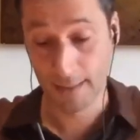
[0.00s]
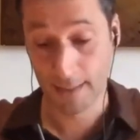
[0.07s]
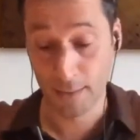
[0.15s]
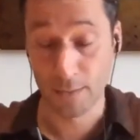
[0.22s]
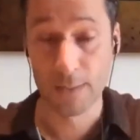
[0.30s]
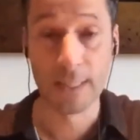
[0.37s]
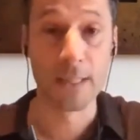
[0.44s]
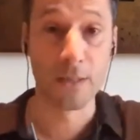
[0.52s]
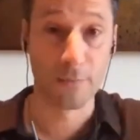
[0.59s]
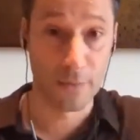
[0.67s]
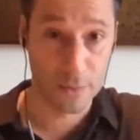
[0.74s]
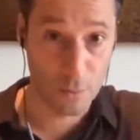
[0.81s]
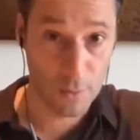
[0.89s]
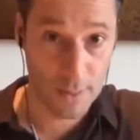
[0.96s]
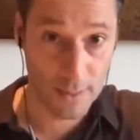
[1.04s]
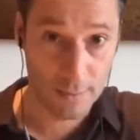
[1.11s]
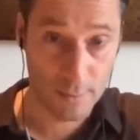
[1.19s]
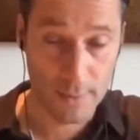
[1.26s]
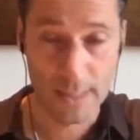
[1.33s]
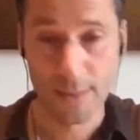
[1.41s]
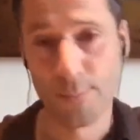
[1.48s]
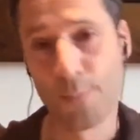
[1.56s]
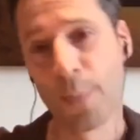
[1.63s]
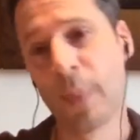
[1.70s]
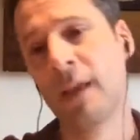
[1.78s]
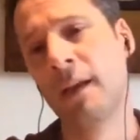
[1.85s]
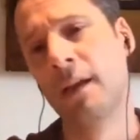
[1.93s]
utility of the token, right?
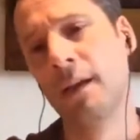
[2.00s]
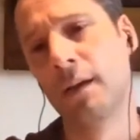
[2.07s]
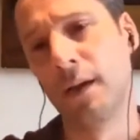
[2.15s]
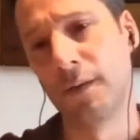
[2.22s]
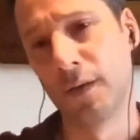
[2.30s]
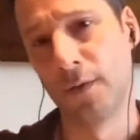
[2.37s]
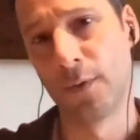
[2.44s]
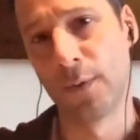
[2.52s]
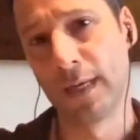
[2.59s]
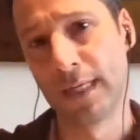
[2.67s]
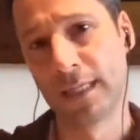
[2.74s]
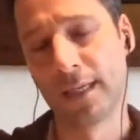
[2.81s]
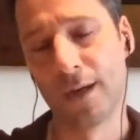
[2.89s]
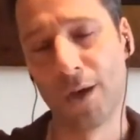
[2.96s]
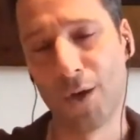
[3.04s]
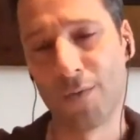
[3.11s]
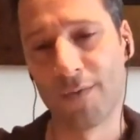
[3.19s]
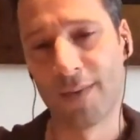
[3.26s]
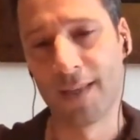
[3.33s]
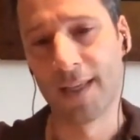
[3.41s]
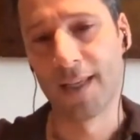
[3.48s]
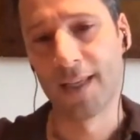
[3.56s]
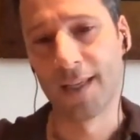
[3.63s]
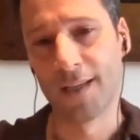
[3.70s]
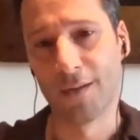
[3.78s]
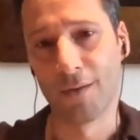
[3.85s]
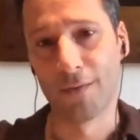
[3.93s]
At the other end of
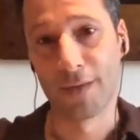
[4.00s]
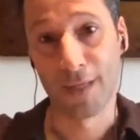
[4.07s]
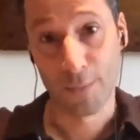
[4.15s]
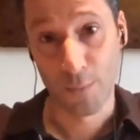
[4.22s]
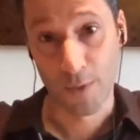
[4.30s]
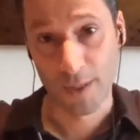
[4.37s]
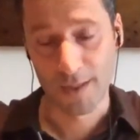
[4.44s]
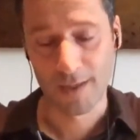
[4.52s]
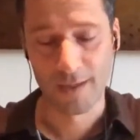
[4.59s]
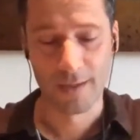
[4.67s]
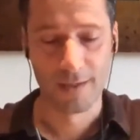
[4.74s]
the network,